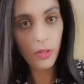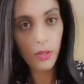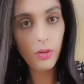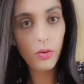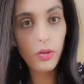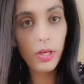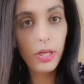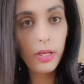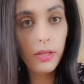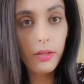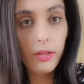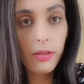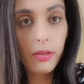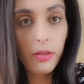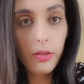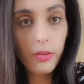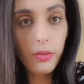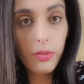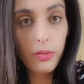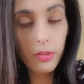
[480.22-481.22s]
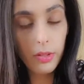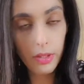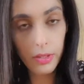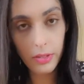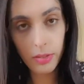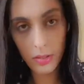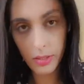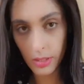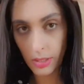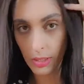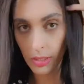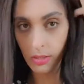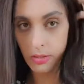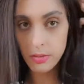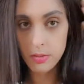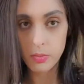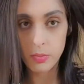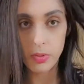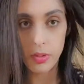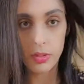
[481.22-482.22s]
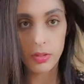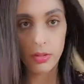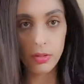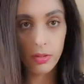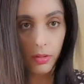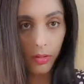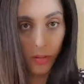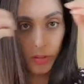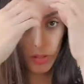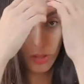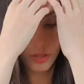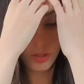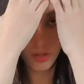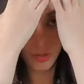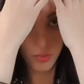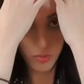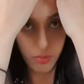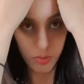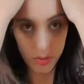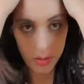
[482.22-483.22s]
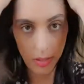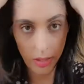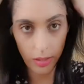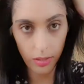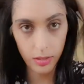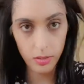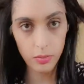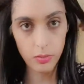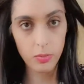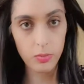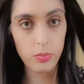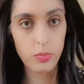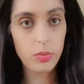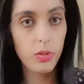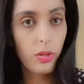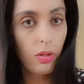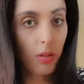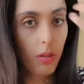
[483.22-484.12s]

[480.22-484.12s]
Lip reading: Okay, so this is what it looks like with